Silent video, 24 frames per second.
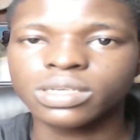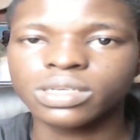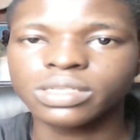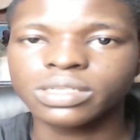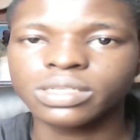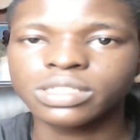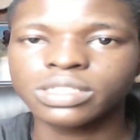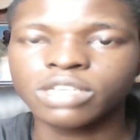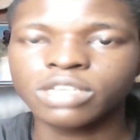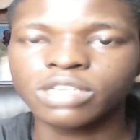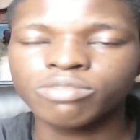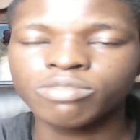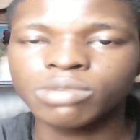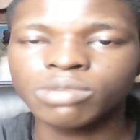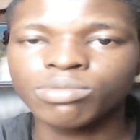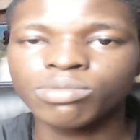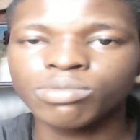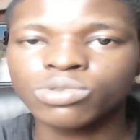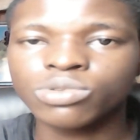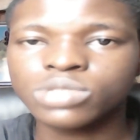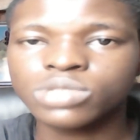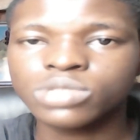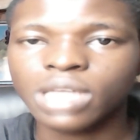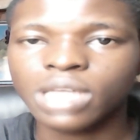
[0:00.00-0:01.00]
If people
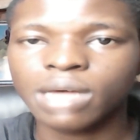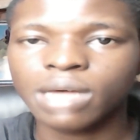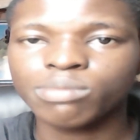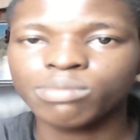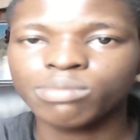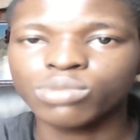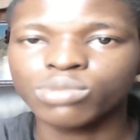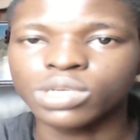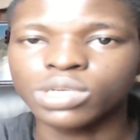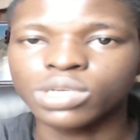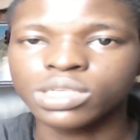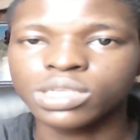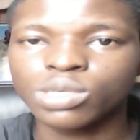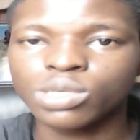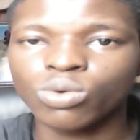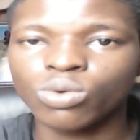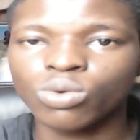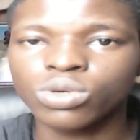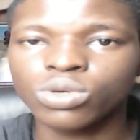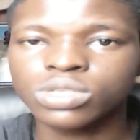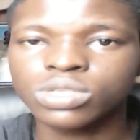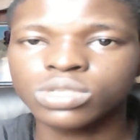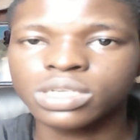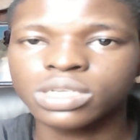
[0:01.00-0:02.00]
type a
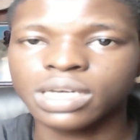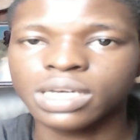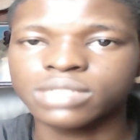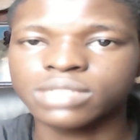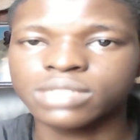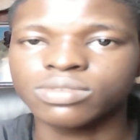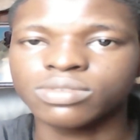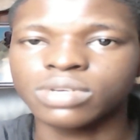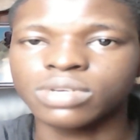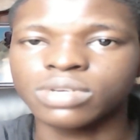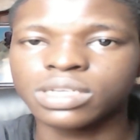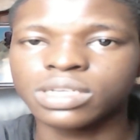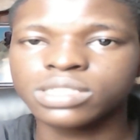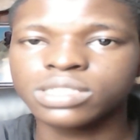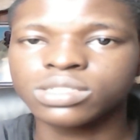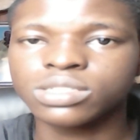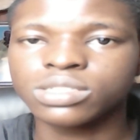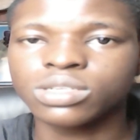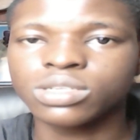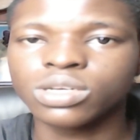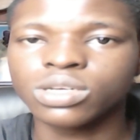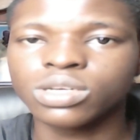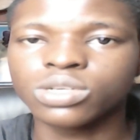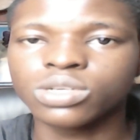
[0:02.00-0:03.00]
keyword that relates
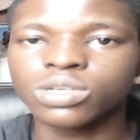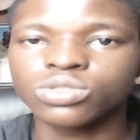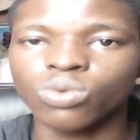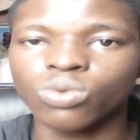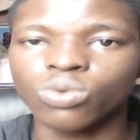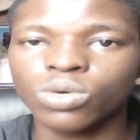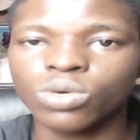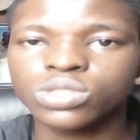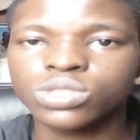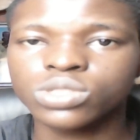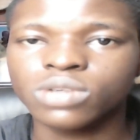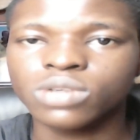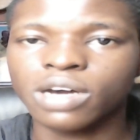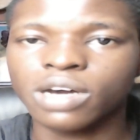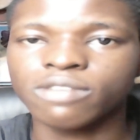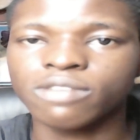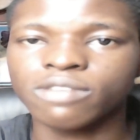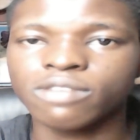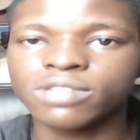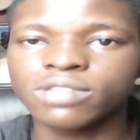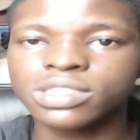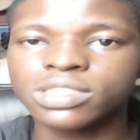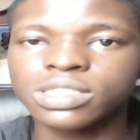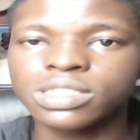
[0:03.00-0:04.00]
to what you have
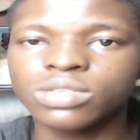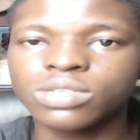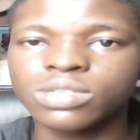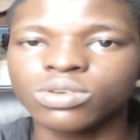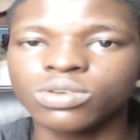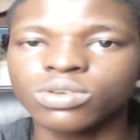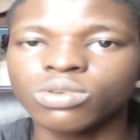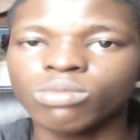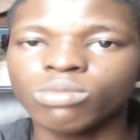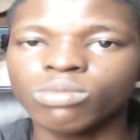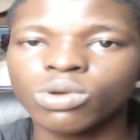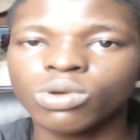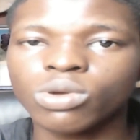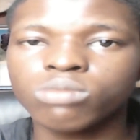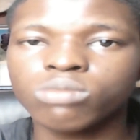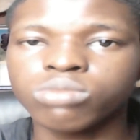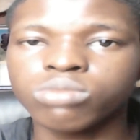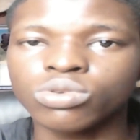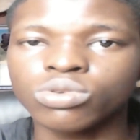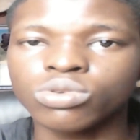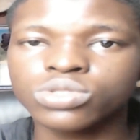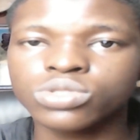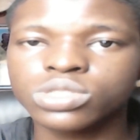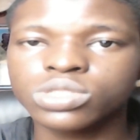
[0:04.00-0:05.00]
written on your blog
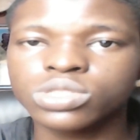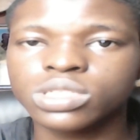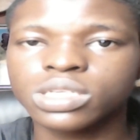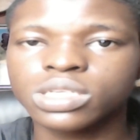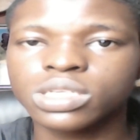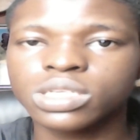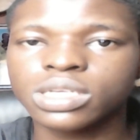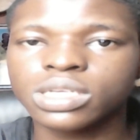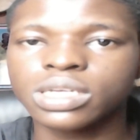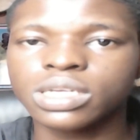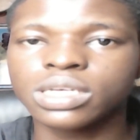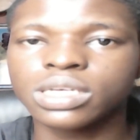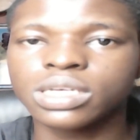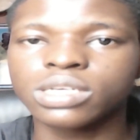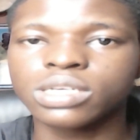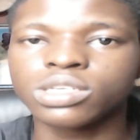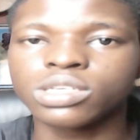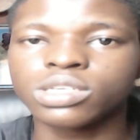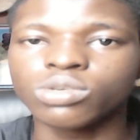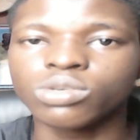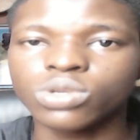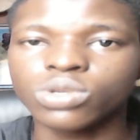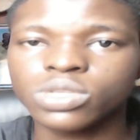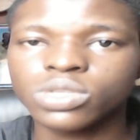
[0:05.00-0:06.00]
post, you will
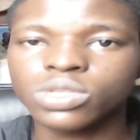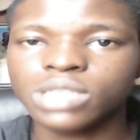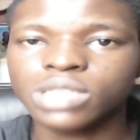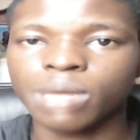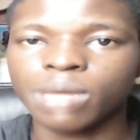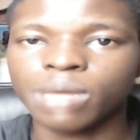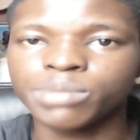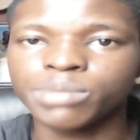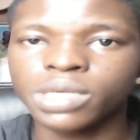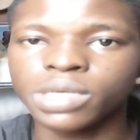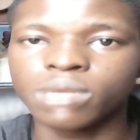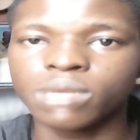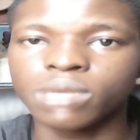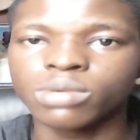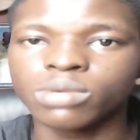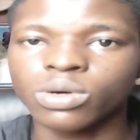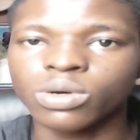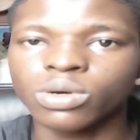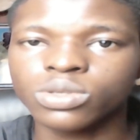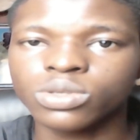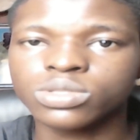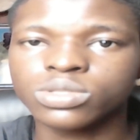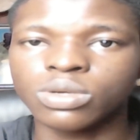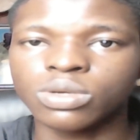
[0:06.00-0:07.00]
not appear
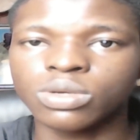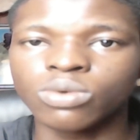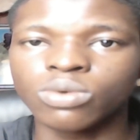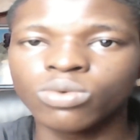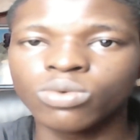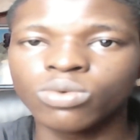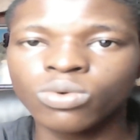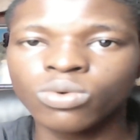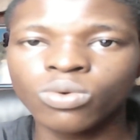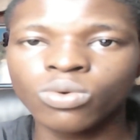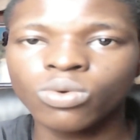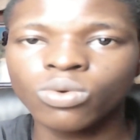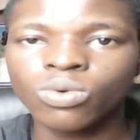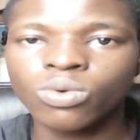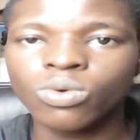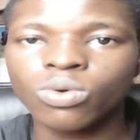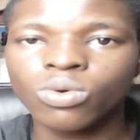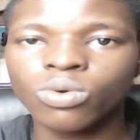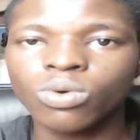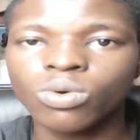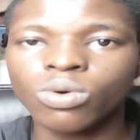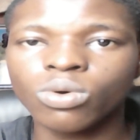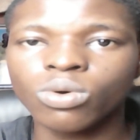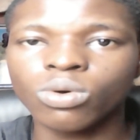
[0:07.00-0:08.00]
because Google
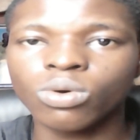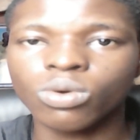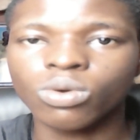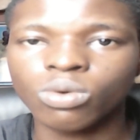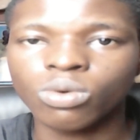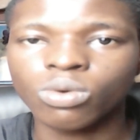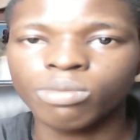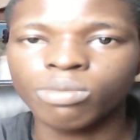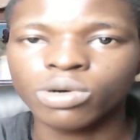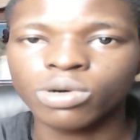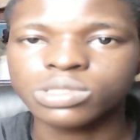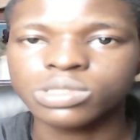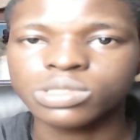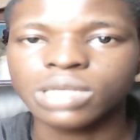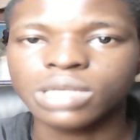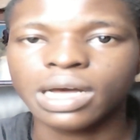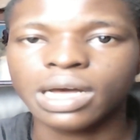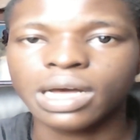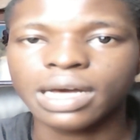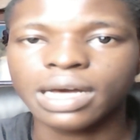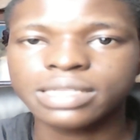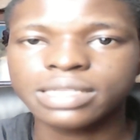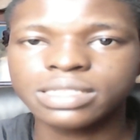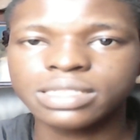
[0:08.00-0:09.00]
robot
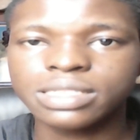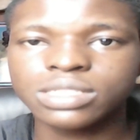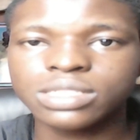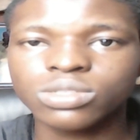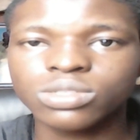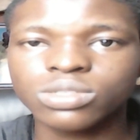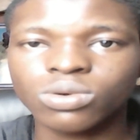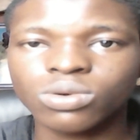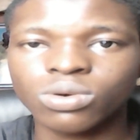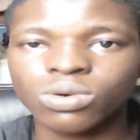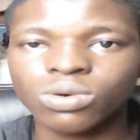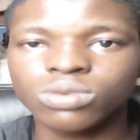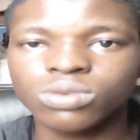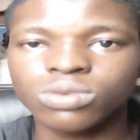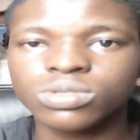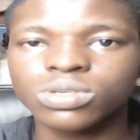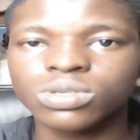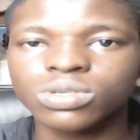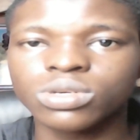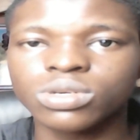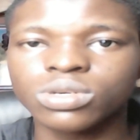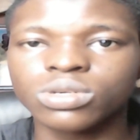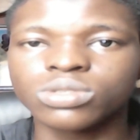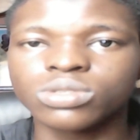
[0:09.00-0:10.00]
hasn't crawled
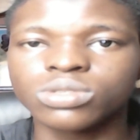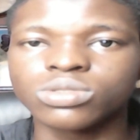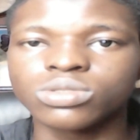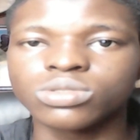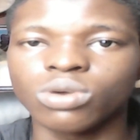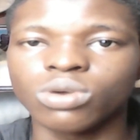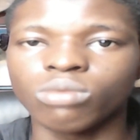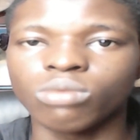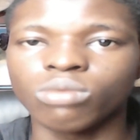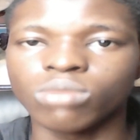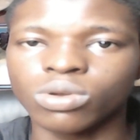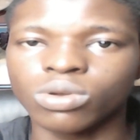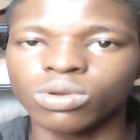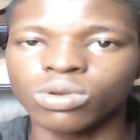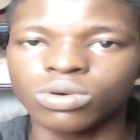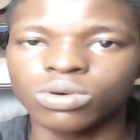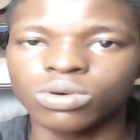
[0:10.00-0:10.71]
your blog.